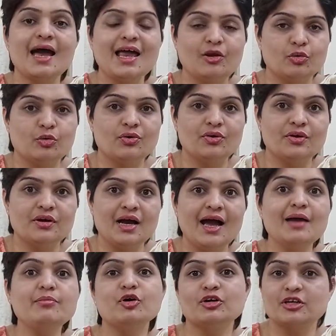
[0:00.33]
Hello,
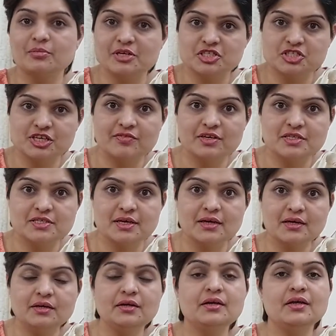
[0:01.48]
I am Dr. Manjiri
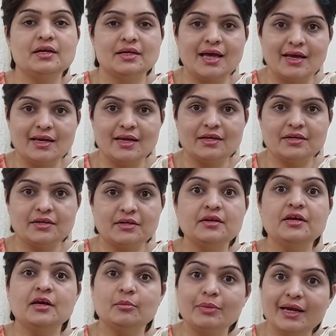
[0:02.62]
Valsangkar, Director,
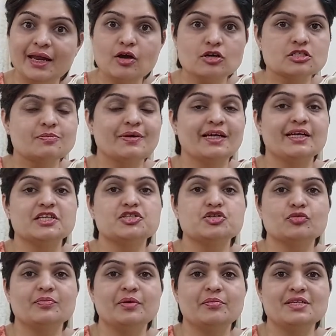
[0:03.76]
Bhide Hospital Test
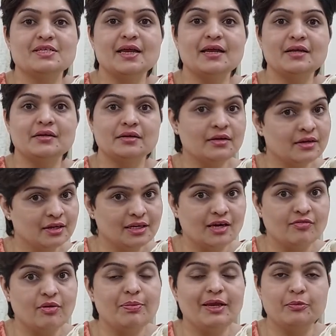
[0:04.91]
Tube Baby Center,
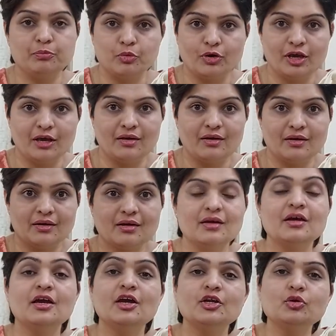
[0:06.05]
Navipet, Pune.
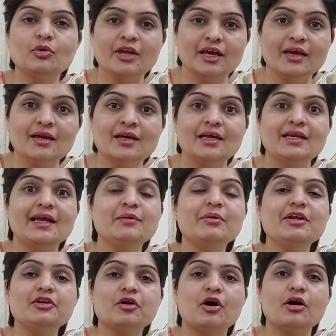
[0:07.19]
Today, let
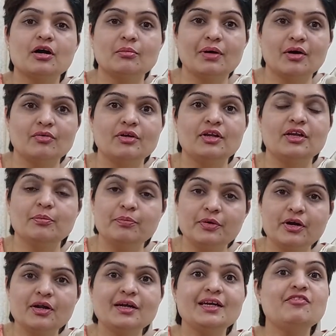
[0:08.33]
me talk about
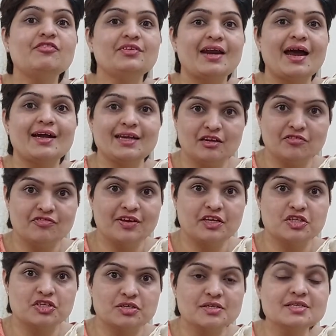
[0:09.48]
reproductive tract
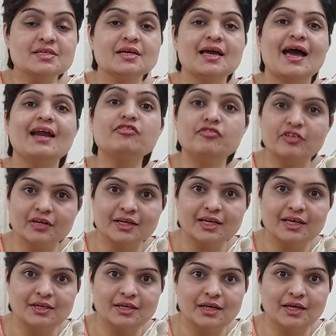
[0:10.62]
infections and
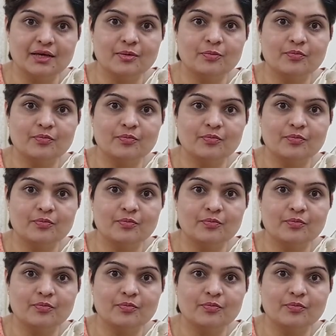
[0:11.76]
fertility.